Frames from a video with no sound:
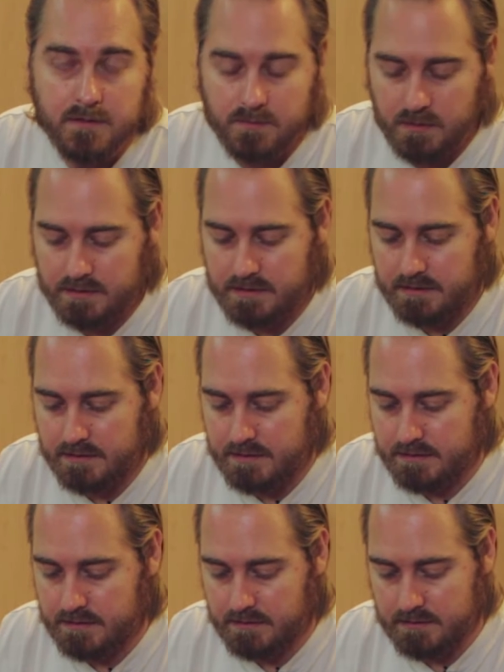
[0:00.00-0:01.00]
Put the
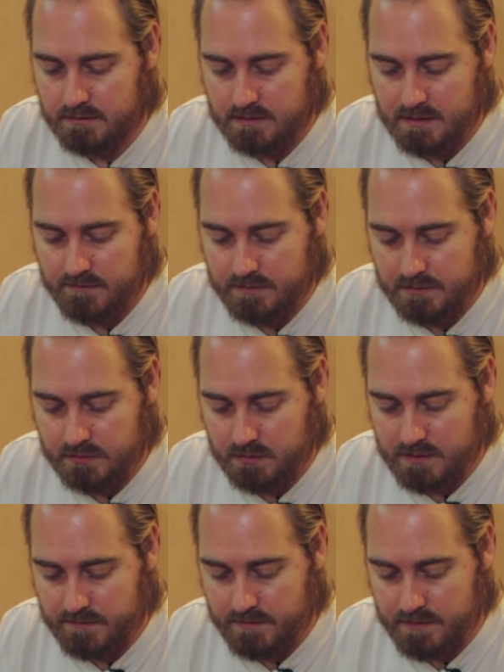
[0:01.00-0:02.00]
little covers to
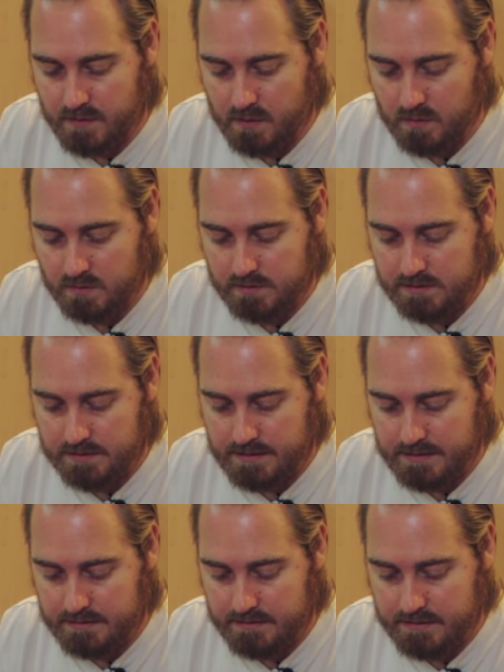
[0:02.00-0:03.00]
cover the holes
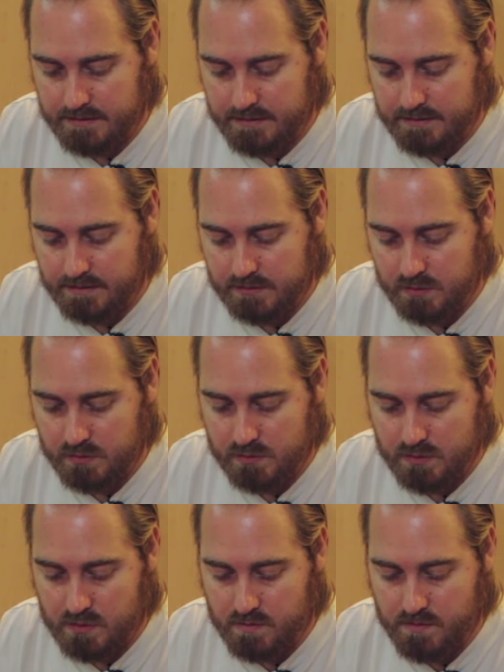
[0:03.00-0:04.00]
that the screws
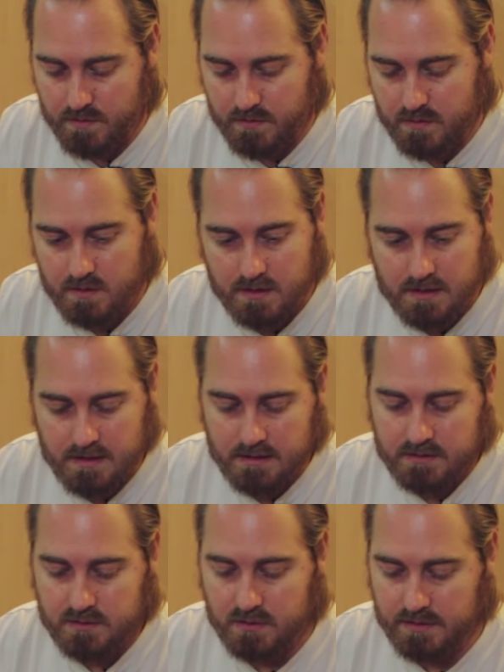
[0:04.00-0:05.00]
go through.
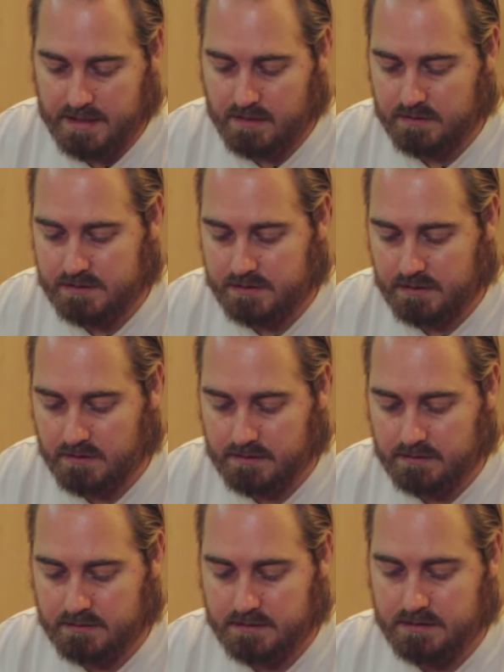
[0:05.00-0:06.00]
So now it's, you know, a
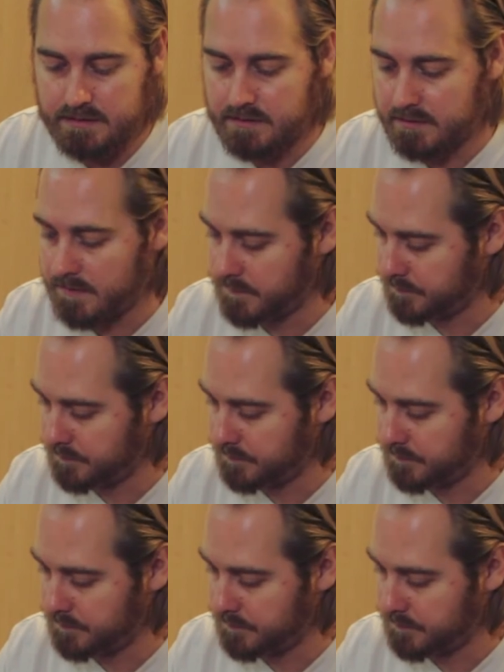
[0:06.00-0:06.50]
little sleeker.